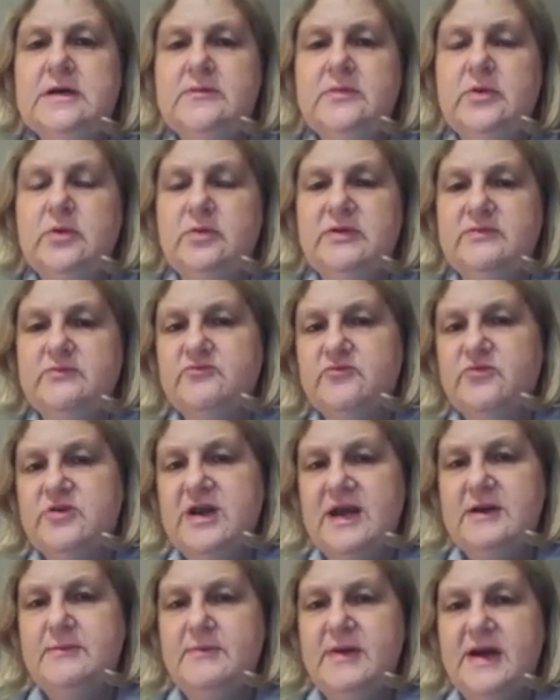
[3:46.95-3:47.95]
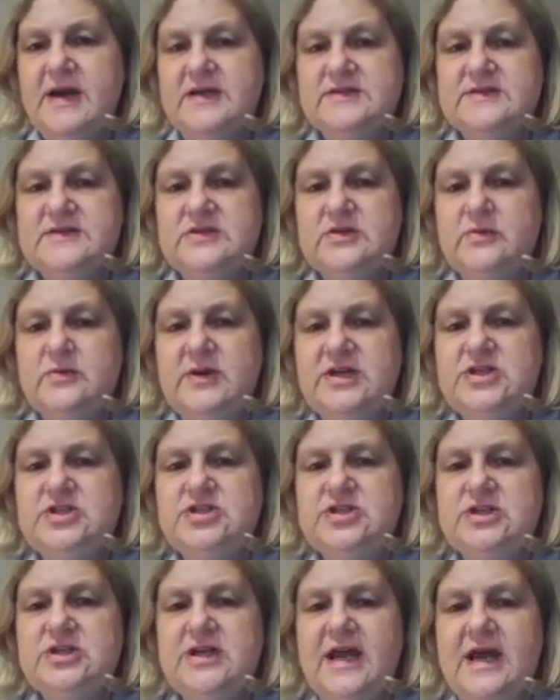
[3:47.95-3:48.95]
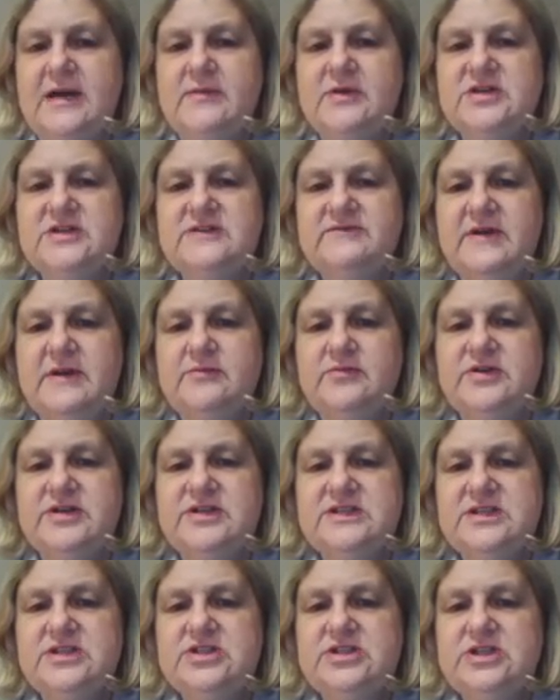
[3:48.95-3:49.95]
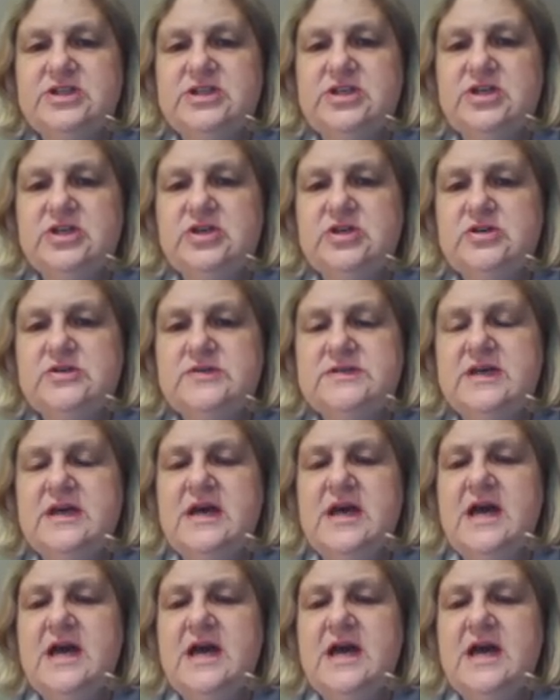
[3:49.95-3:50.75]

But we relate back to the question, how much fabric did she use?